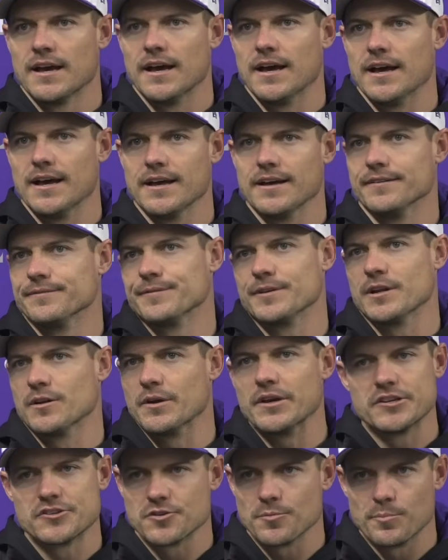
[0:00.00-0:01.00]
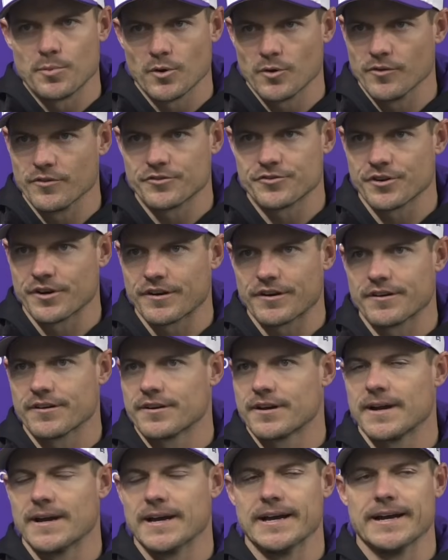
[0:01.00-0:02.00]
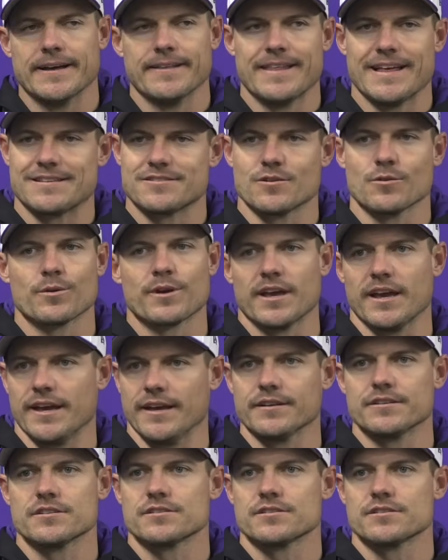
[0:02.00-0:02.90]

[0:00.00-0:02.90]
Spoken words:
you know, he should pull the trigger, that's okay.